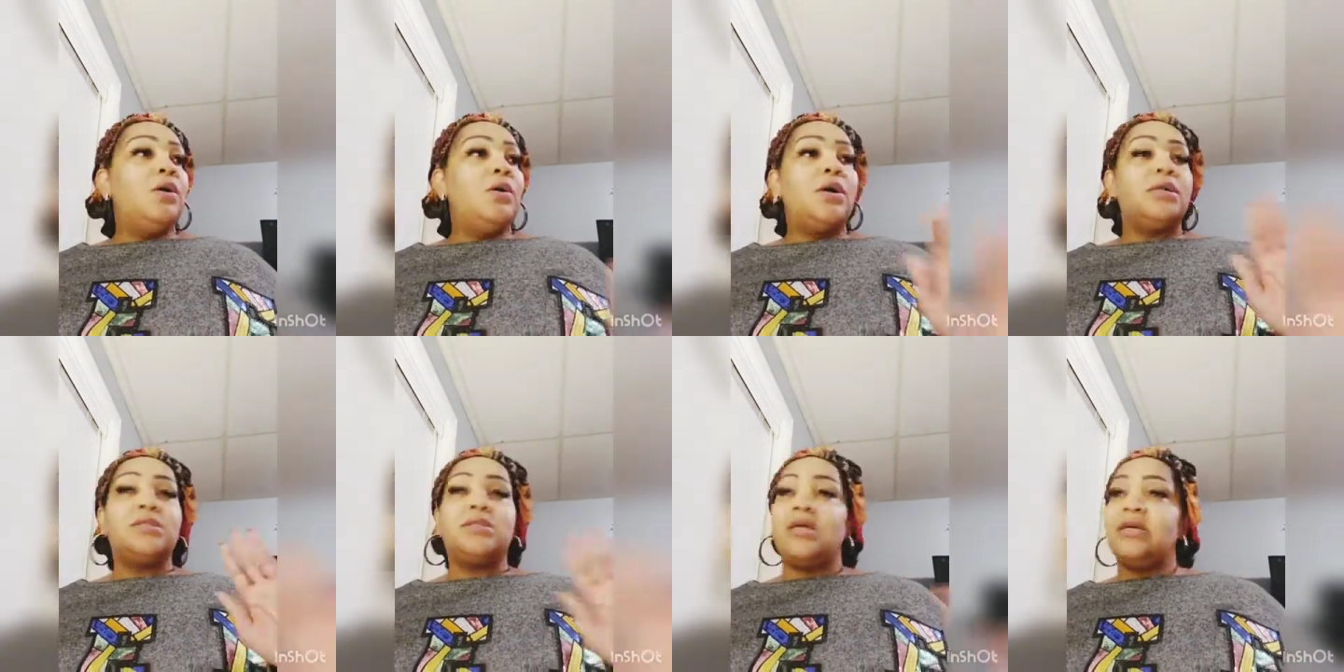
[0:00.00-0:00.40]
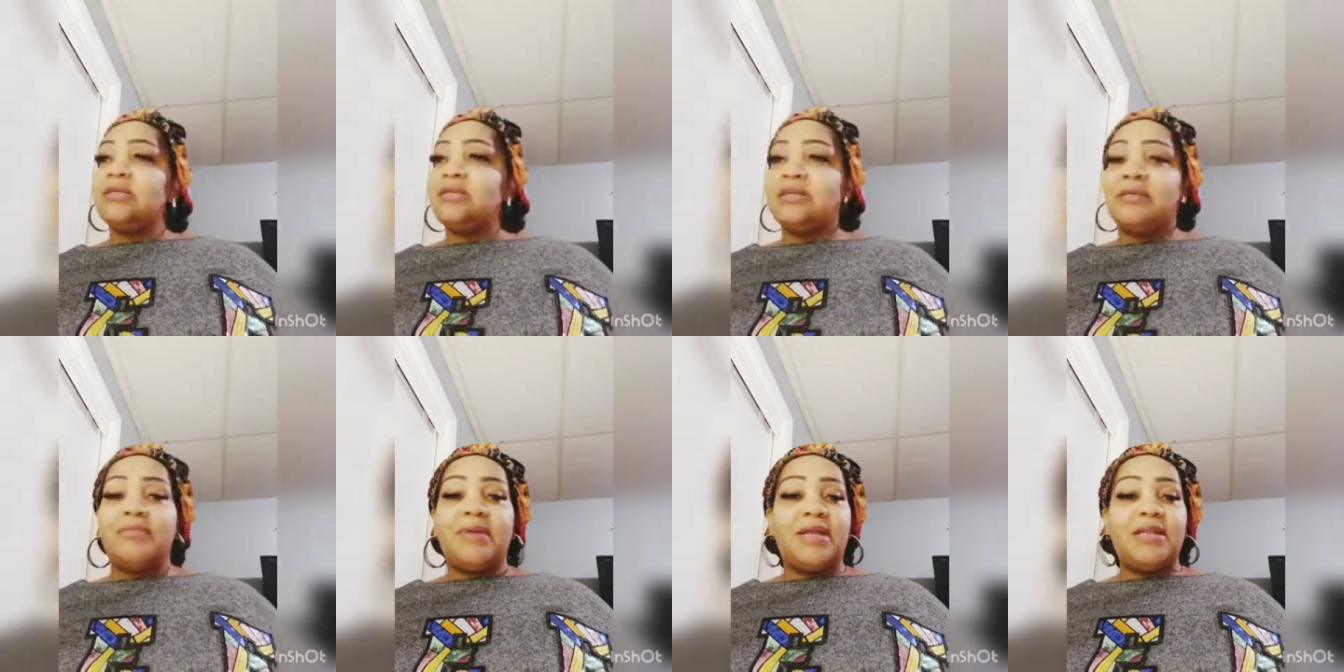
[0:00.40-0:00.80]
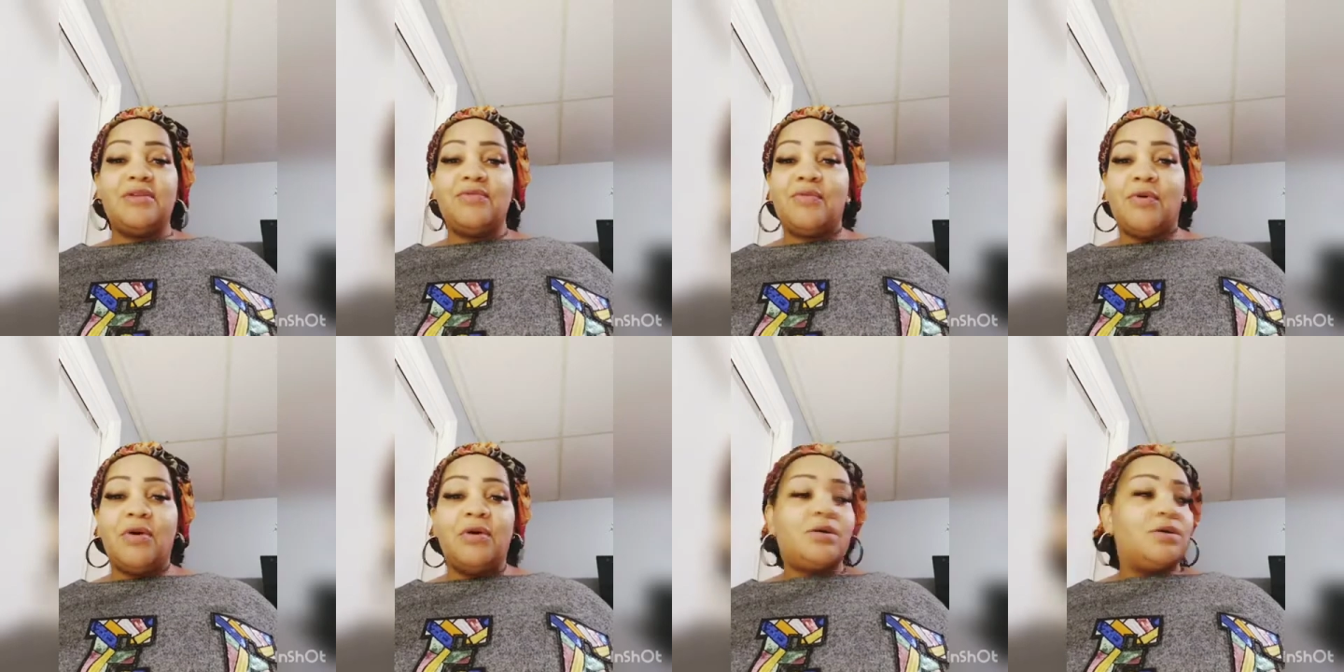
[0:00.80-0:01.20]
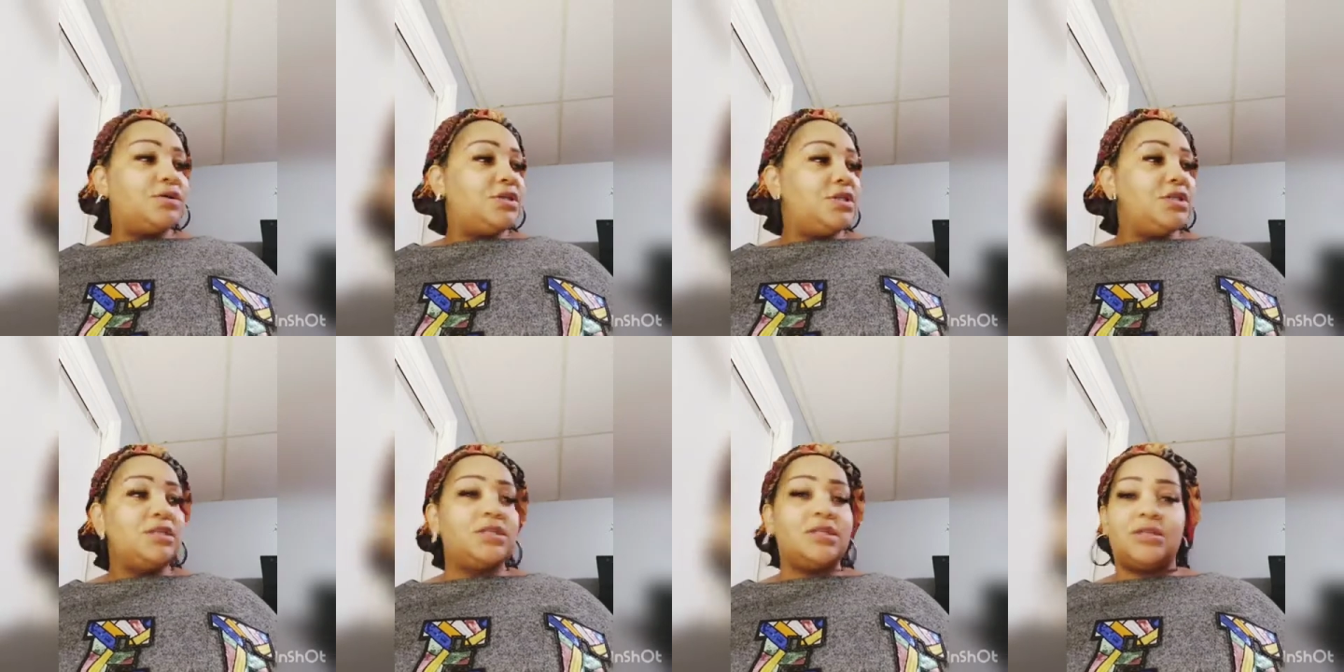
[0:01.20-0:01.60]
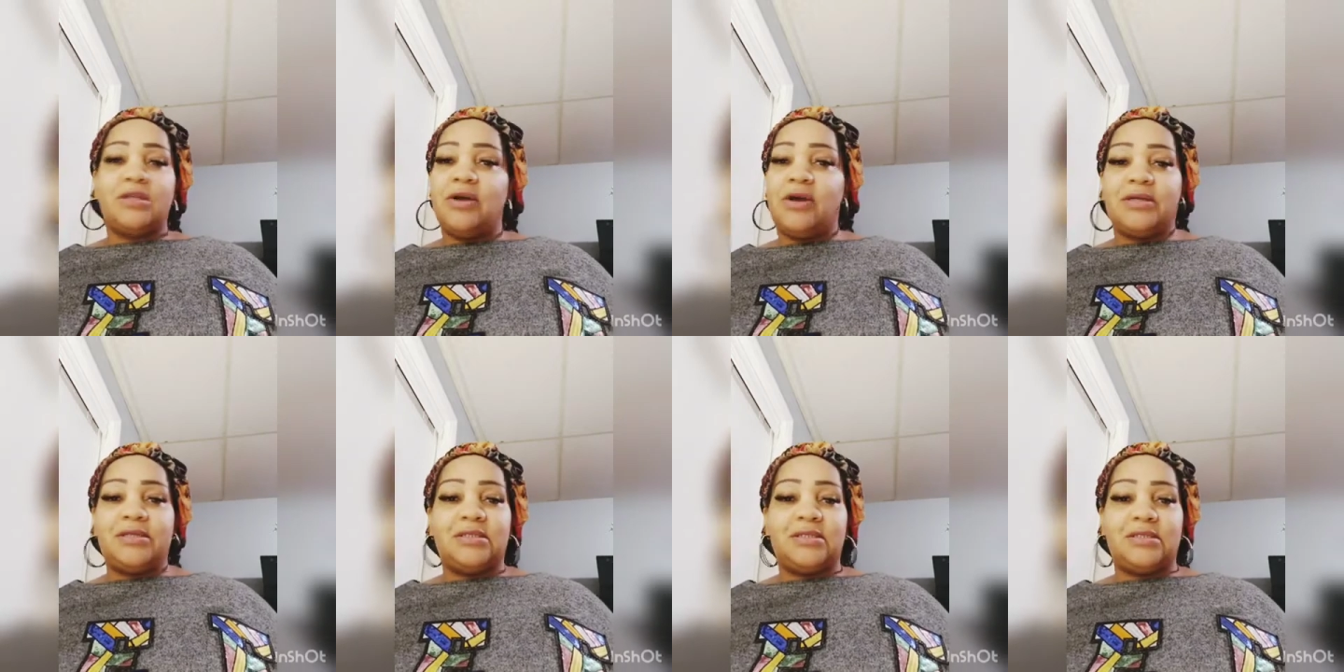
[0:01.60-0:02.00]
or does somebody wrong oh she's a
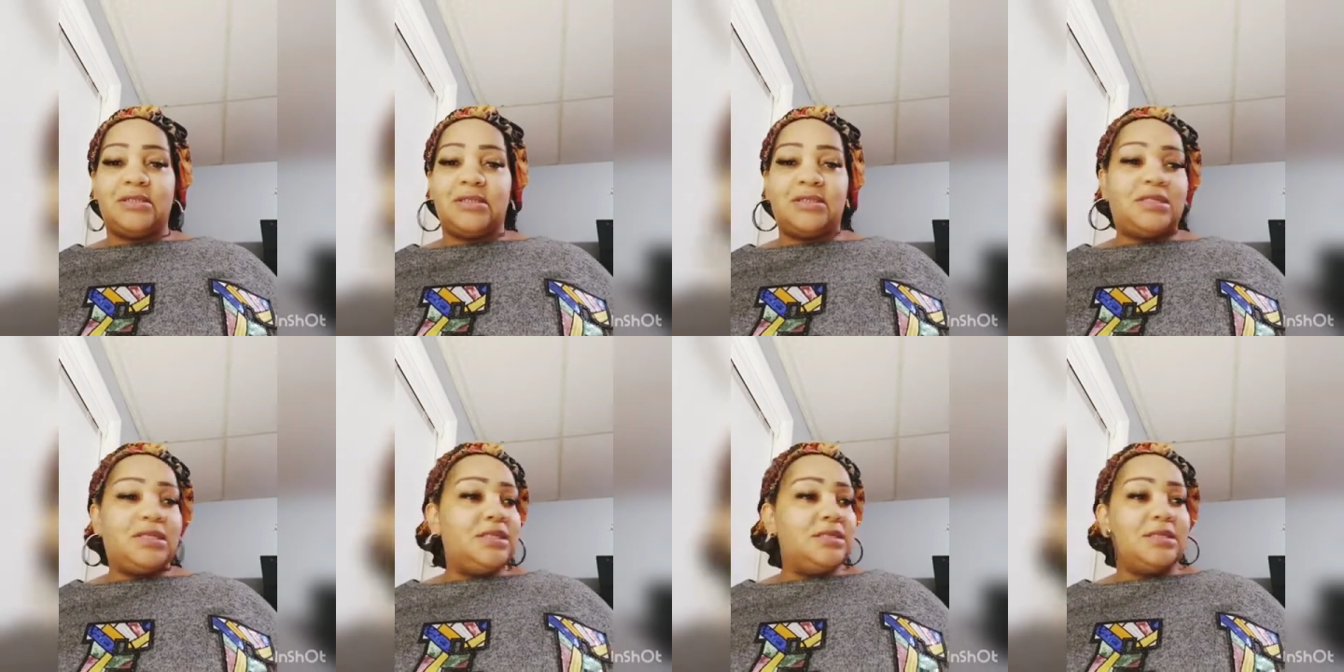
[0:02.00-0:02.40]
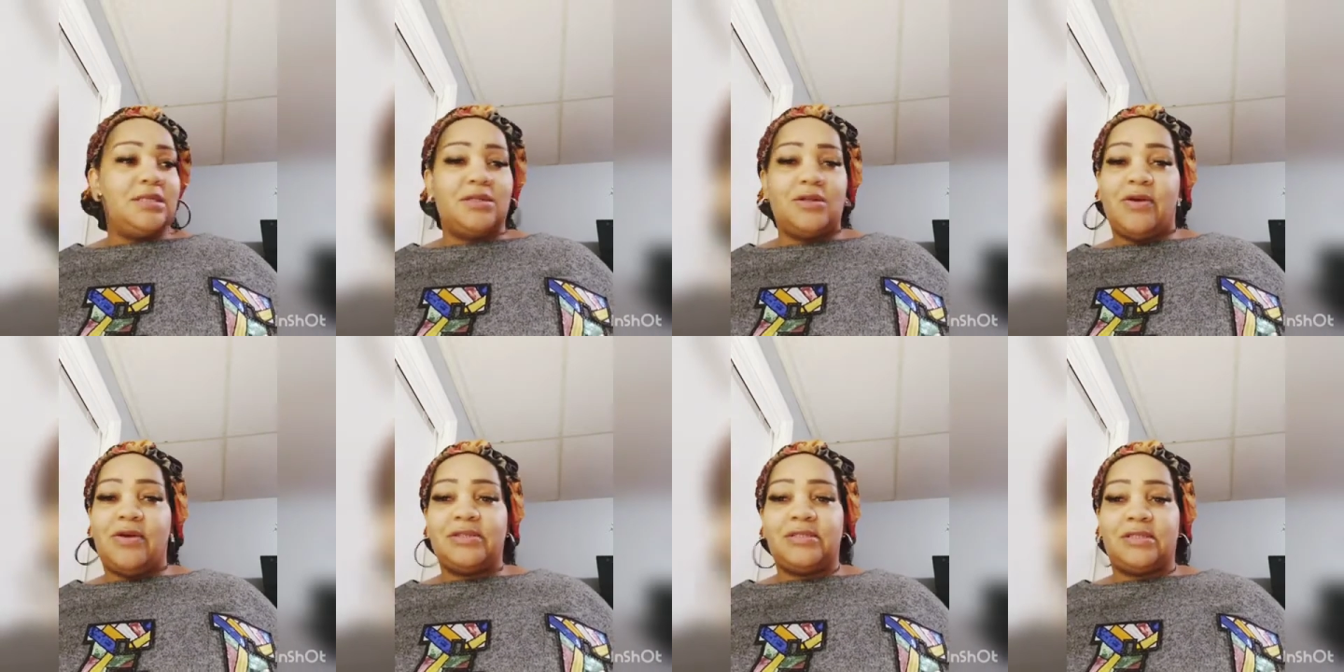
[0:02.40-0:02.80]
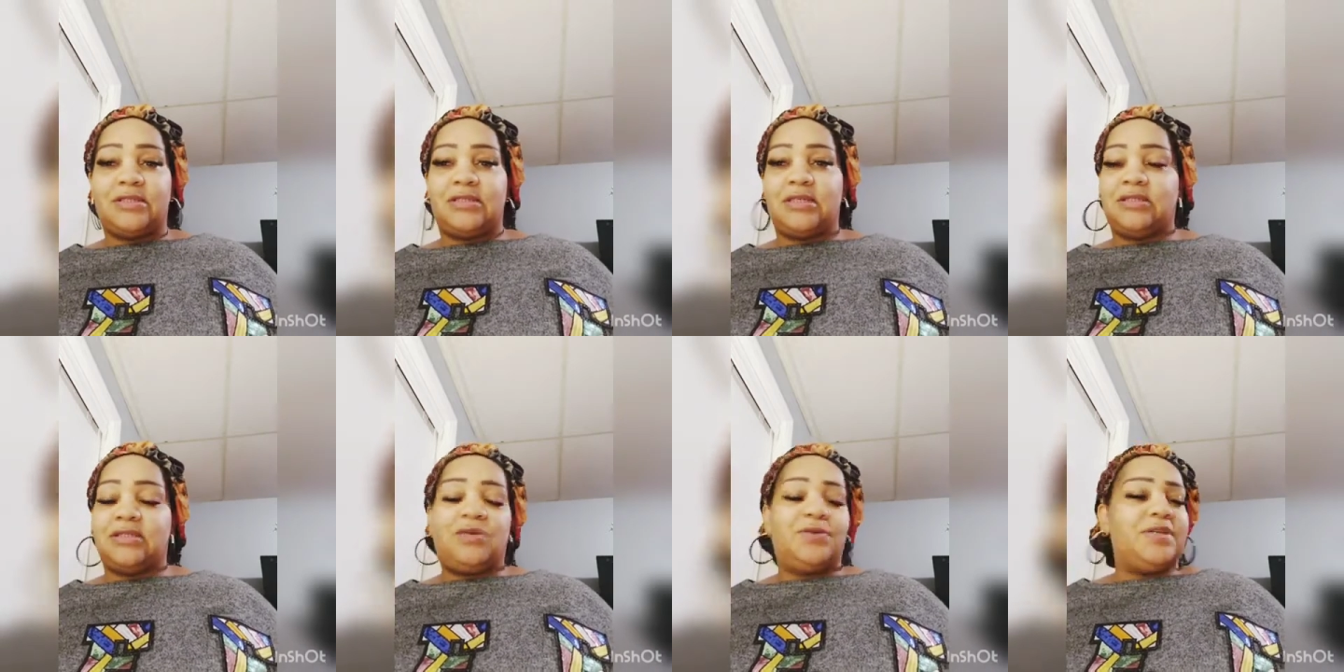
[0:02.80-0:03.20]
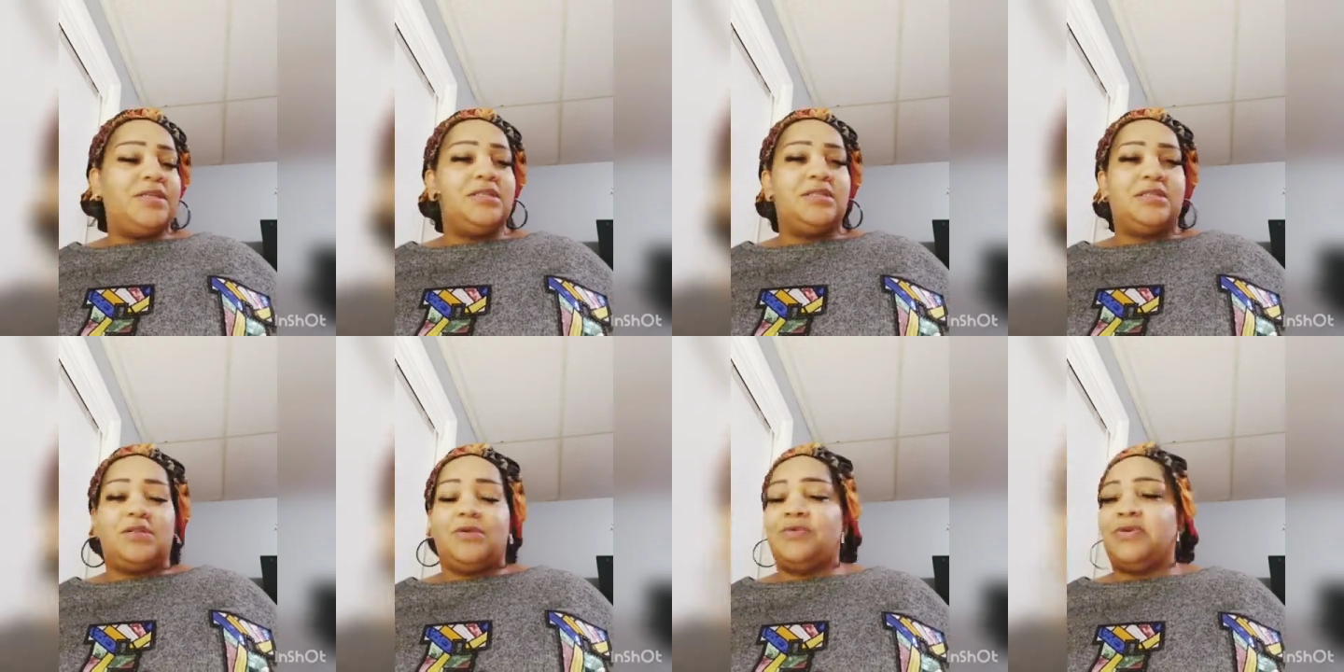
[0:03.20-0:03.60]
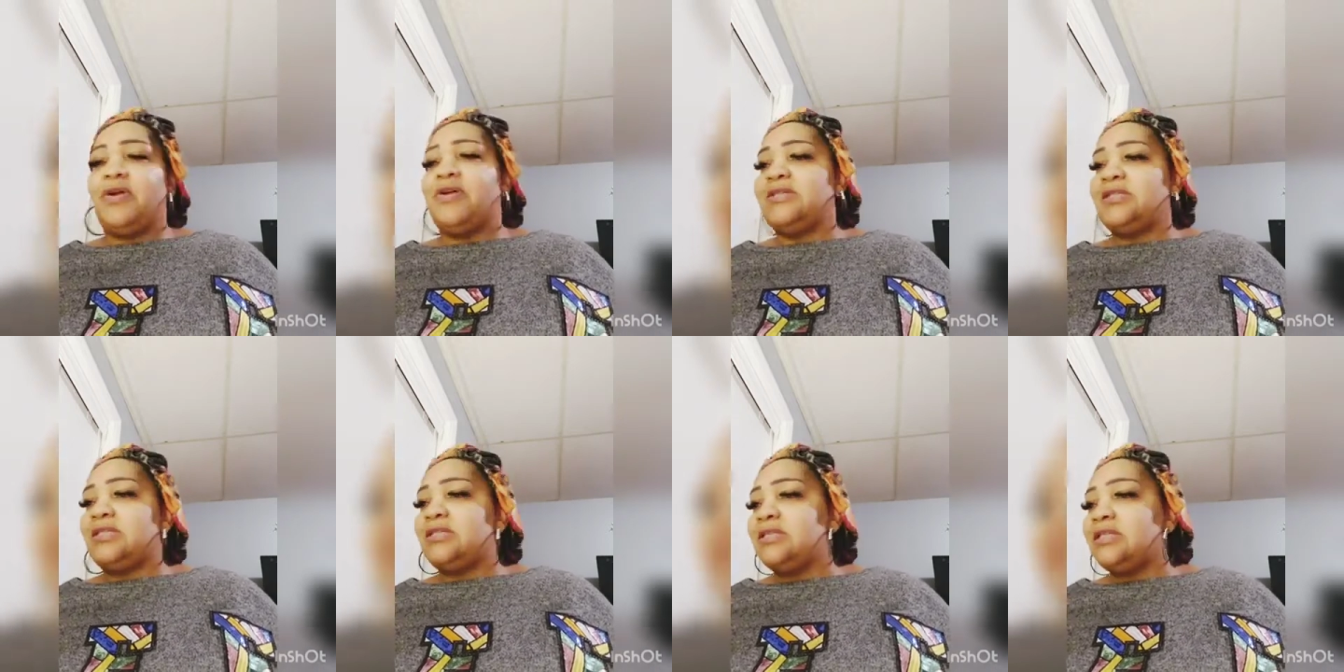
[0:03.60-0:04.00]
narcissist he's a narcissist oh he's so
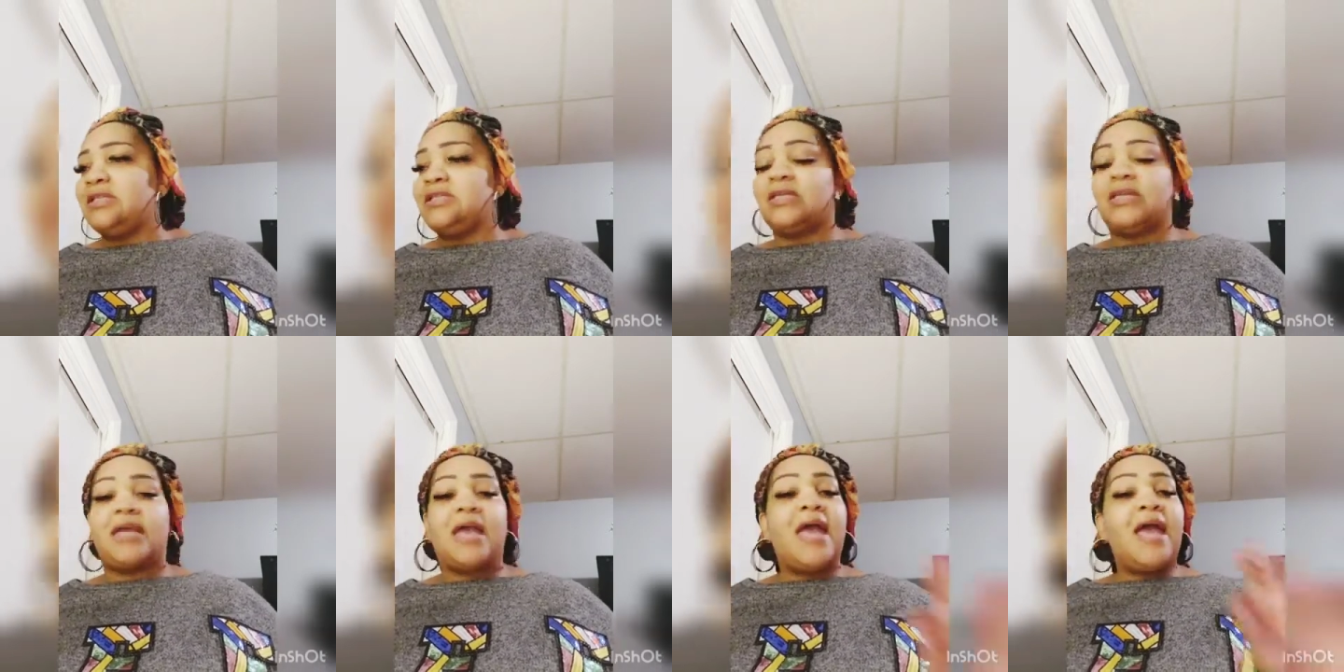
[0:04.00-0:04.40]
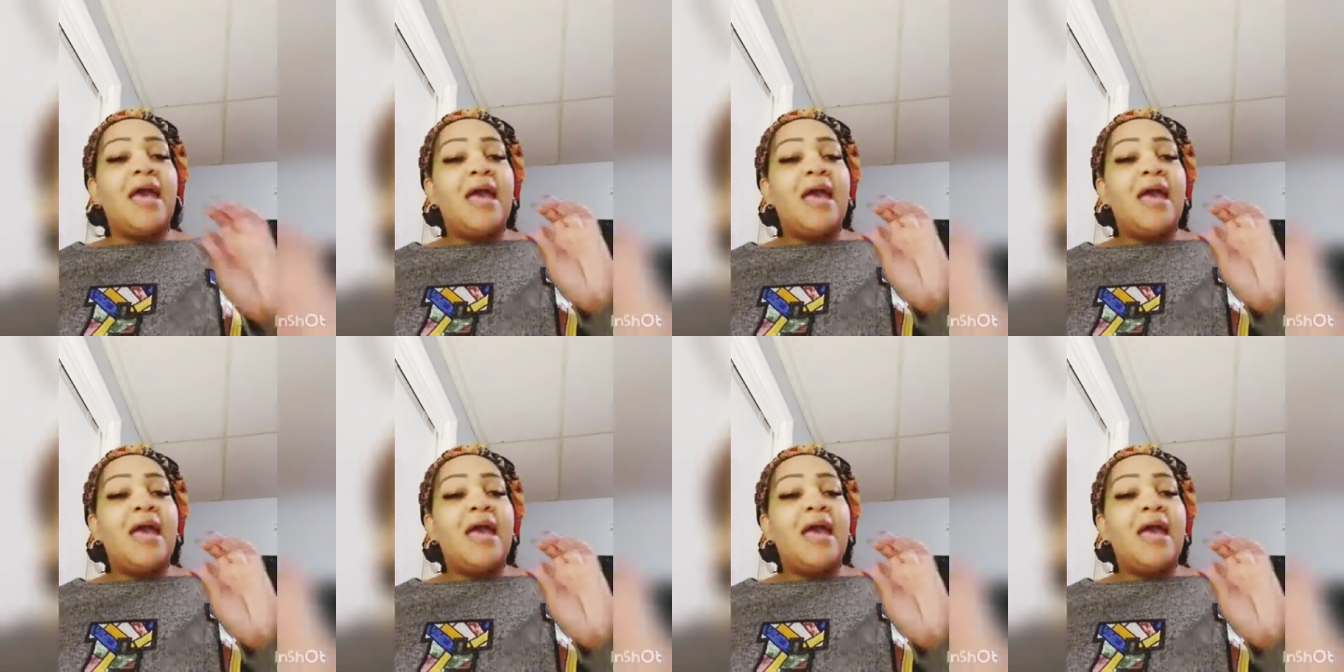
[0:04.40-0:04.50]
narcissistic